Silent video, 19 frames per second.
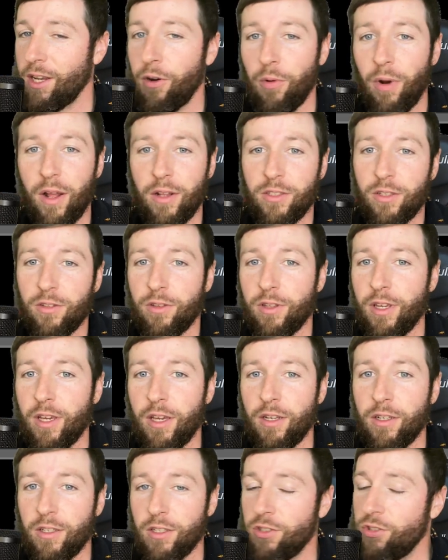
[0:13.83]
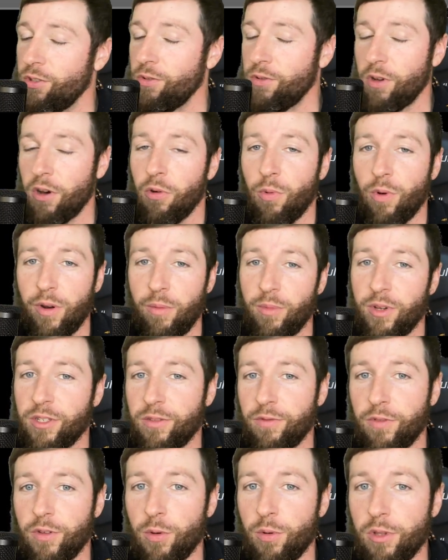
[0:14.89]
around till the end because you don't want to
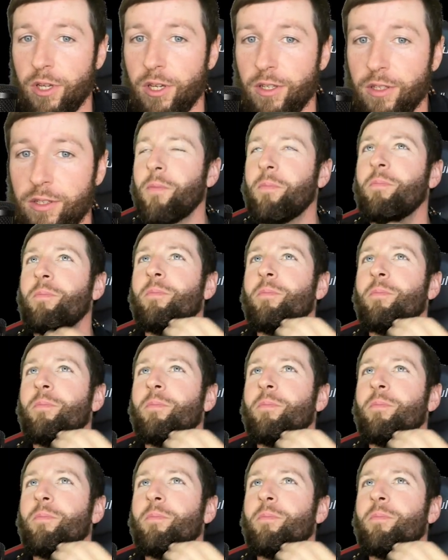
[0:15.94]
miss a few of these.